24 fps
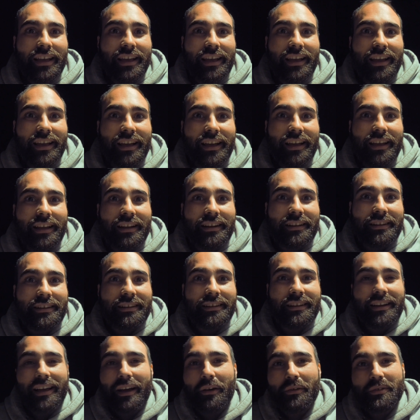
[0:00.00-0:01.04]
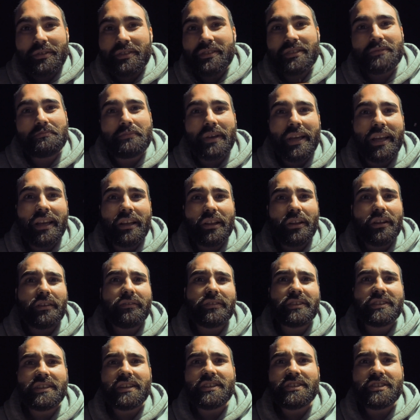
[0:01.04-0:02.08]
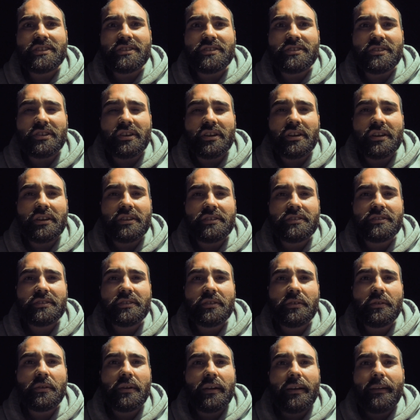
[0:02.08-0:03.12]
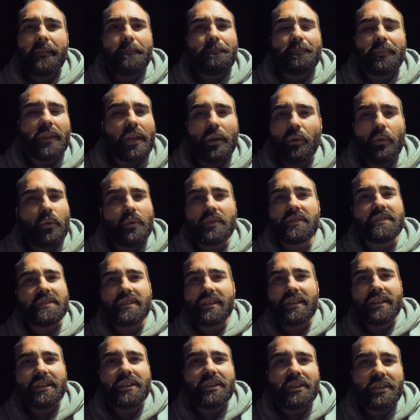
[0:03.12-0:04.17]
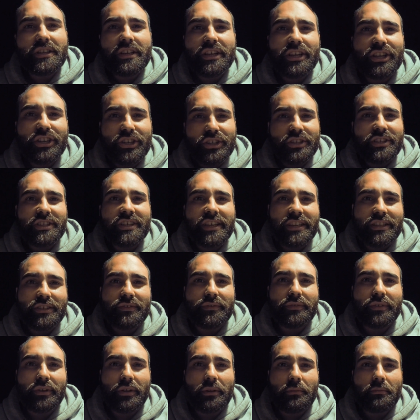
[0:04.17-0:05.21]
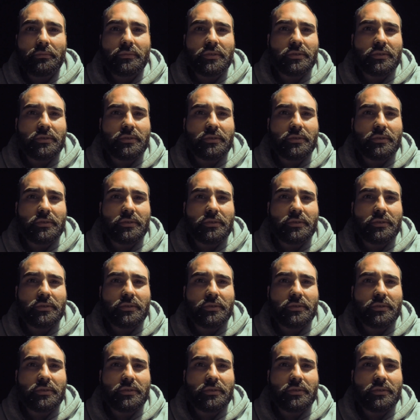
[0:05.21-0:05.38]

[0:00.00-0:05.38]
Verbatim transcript: and I was paying a lot of attention to her so it wasn't clearly a good day to film.